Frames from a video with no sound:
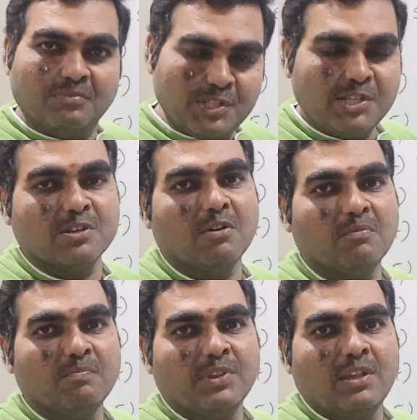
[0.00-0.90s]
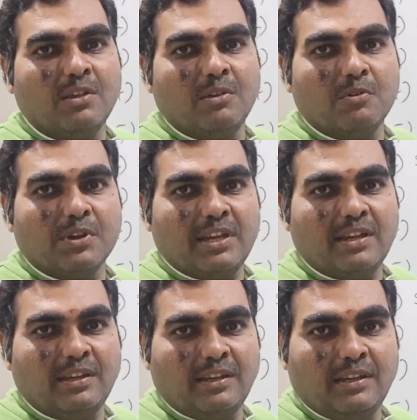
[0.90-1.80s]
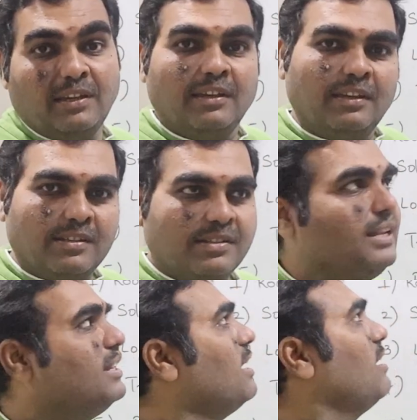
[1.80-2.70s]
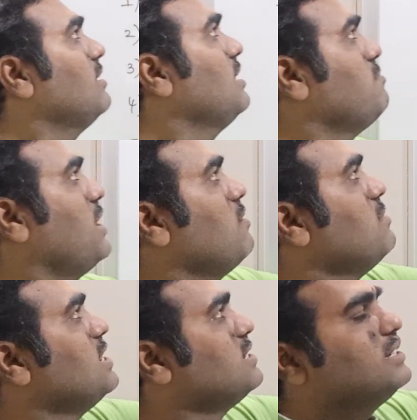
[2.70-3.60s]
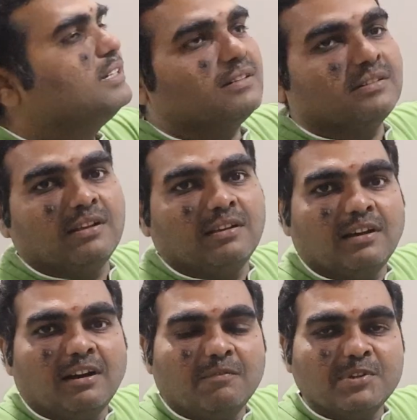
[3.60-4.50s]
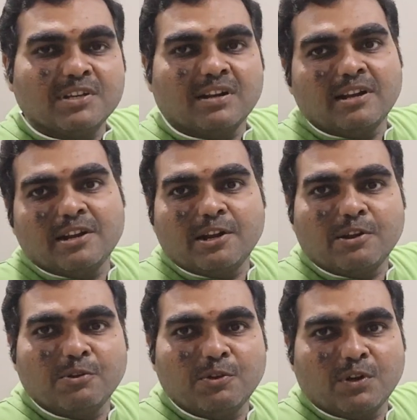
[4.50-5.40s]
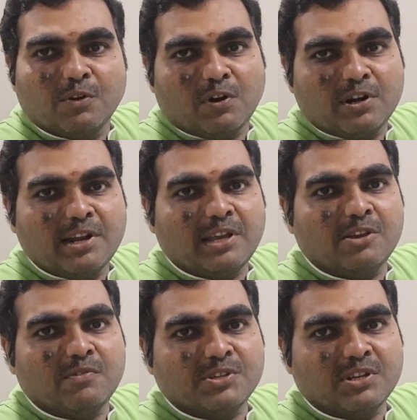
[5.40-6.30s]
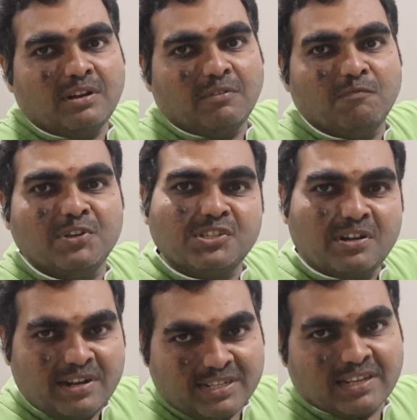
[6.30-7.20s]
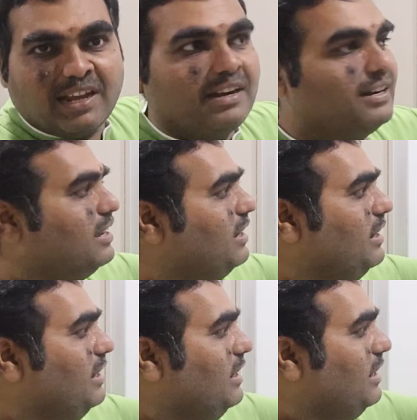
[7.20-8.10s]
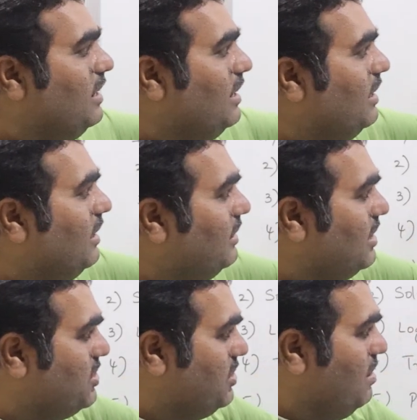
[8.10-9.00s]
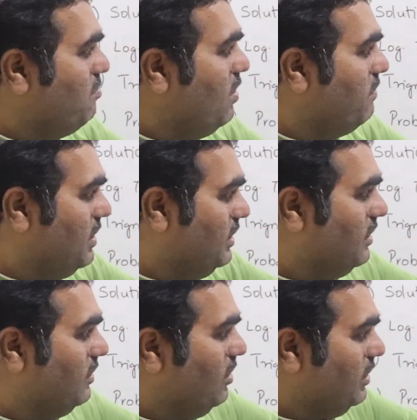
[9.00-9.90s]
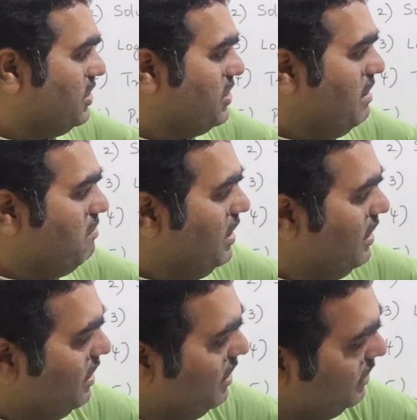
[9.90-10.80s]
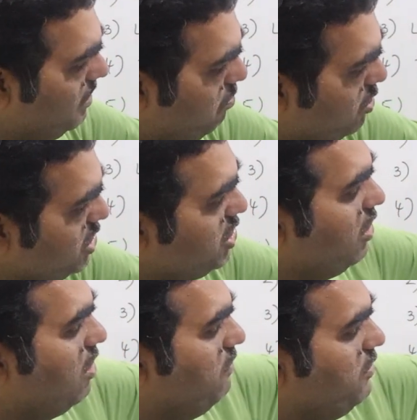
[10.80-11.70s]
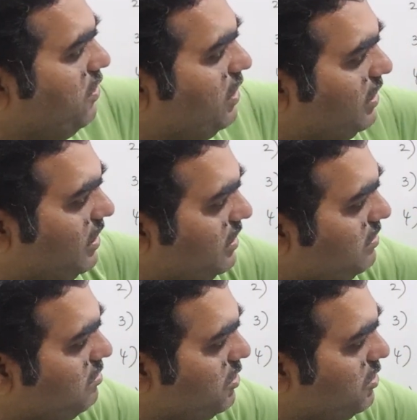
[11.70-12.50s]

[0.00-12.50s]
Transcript: This is how. Okay. Still, there are other parameters here which are related to your quadratic equation, which decide the shape of, not the shape, the position of your,